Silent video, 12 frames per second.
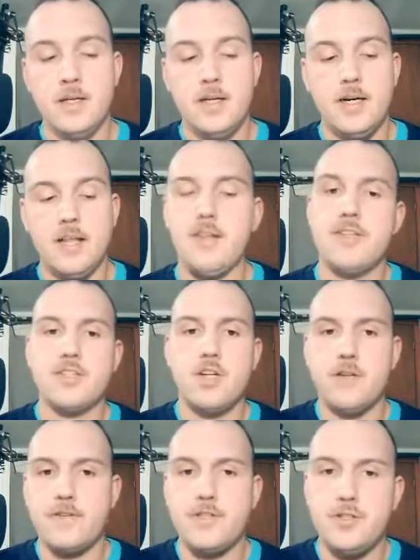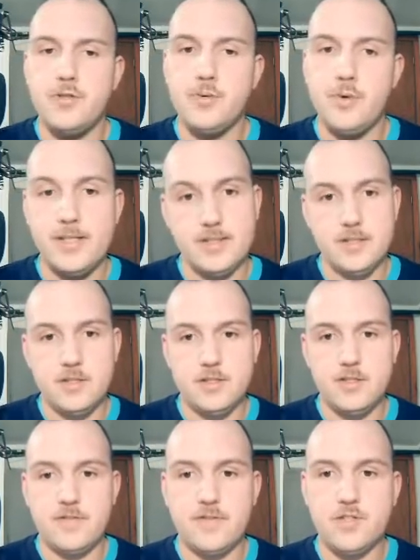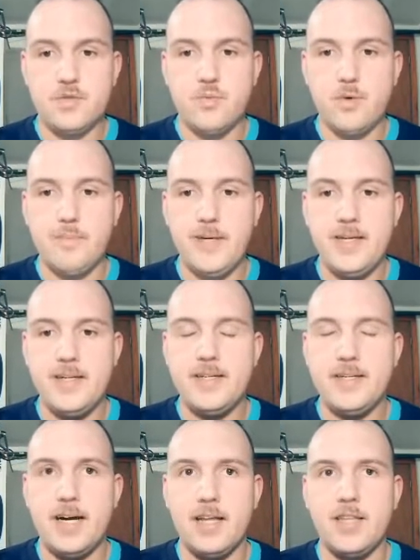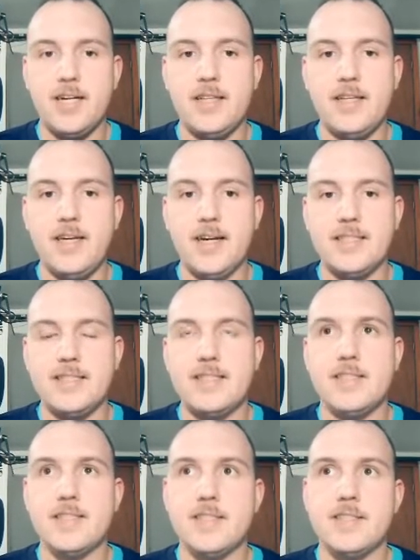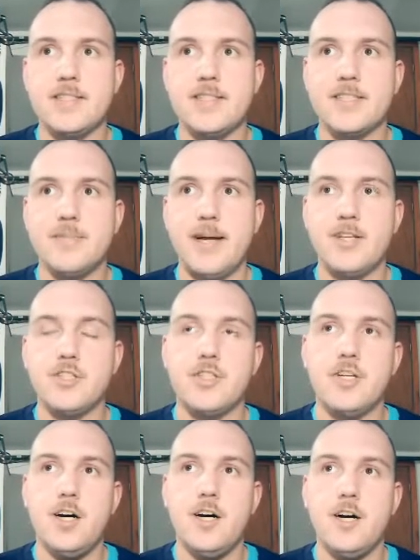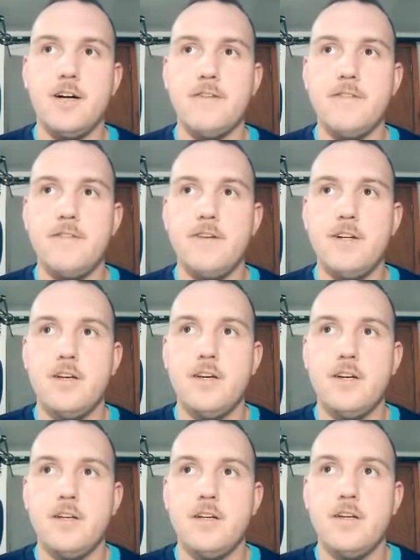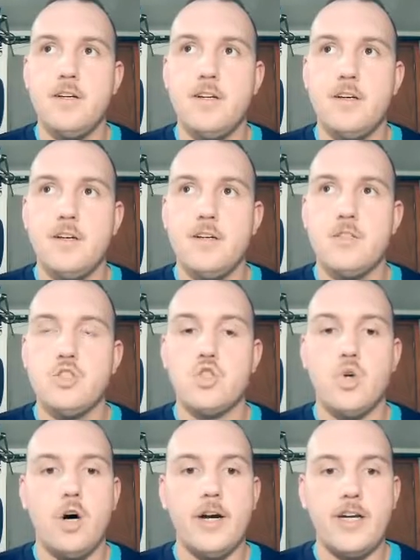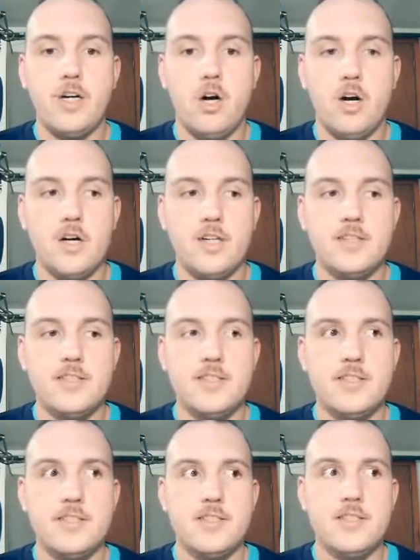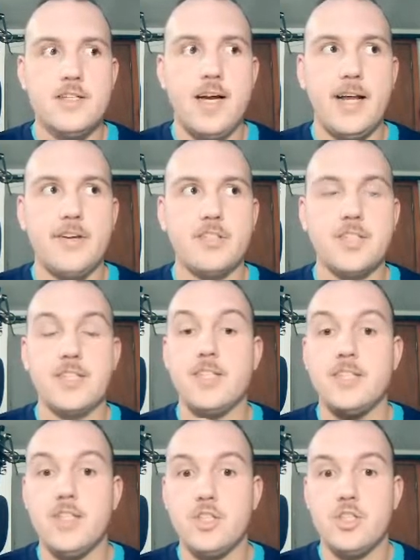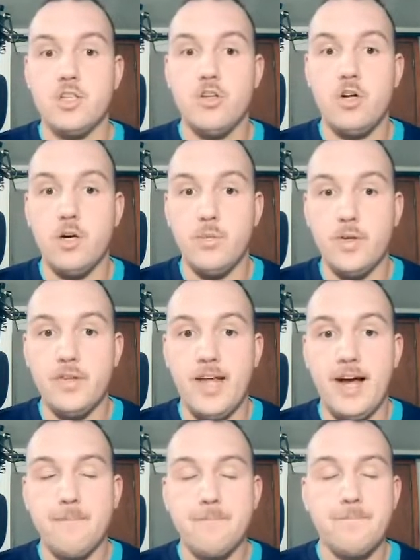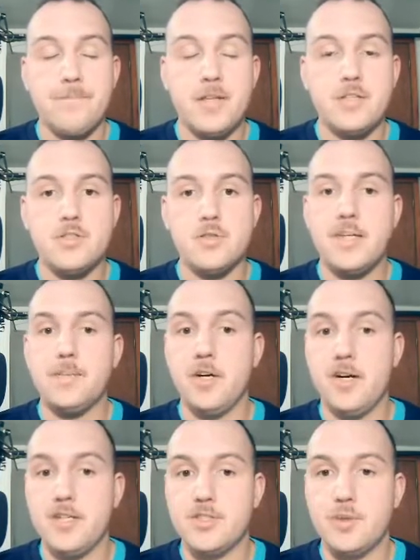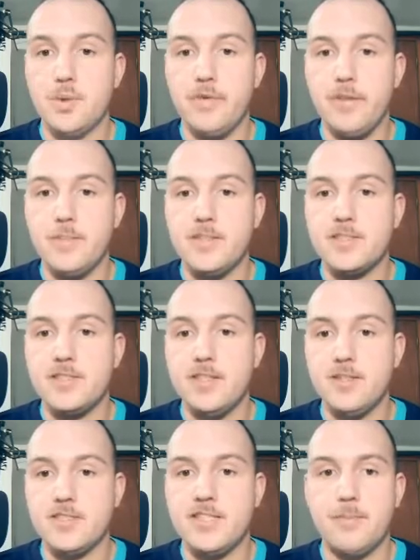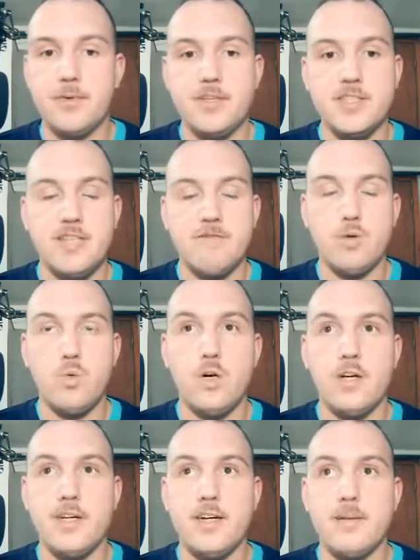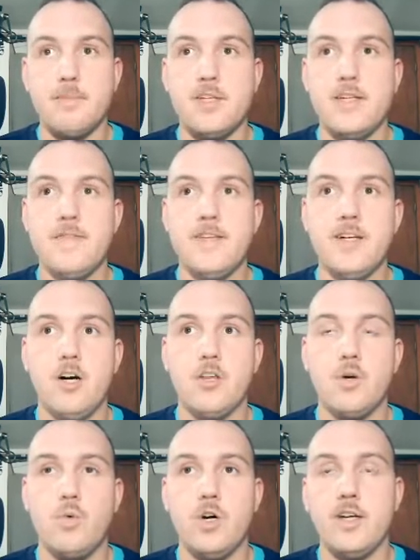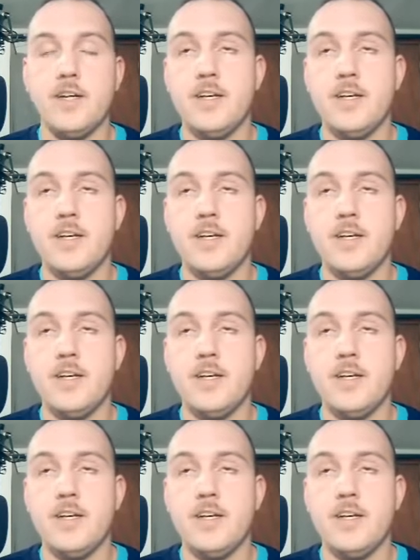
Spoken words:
I like this card for 2 reasons. The first one being, I like the idea in this expansion of drawing cards, and there's a condition along with that. So Demon Hunter has 2 of them. It's Stilt Stepper and a different one, and I believe the other one